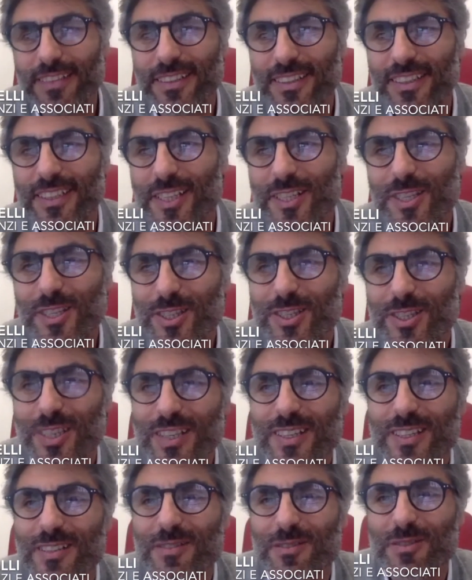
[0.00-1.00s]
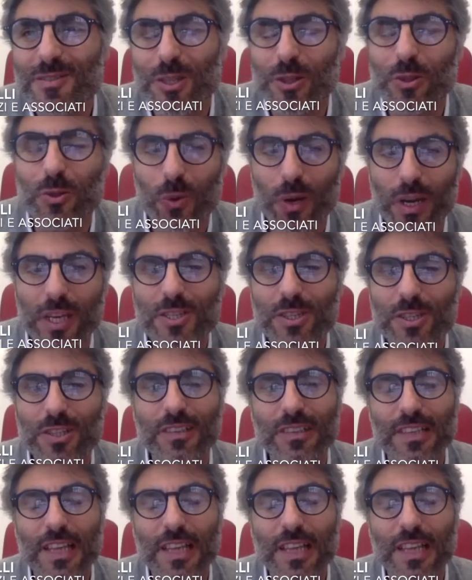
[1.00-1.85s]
this situation